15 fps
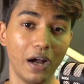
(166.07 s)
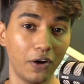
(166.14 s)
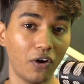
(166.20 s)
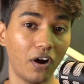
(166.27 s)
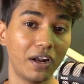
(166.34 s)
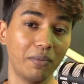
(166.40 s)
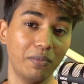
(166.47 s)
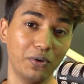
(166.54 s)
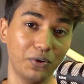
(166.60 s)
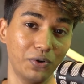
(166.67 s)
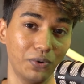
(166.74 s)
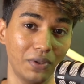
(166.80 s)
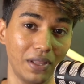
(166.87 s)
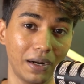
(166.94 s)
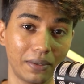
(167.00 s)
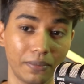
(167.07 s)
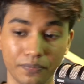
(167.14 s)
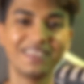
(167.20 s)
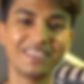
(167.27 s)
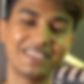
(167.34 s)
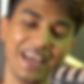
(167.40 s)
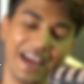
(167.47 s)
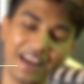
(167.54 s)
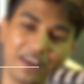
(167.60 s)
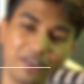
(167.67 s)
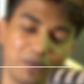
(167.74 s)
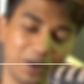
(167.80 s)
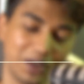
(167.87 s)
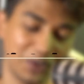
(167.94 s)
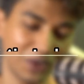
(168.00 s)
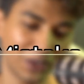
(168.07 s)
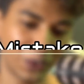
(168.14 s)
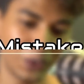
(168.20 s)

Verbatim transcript: are not able to do that second one you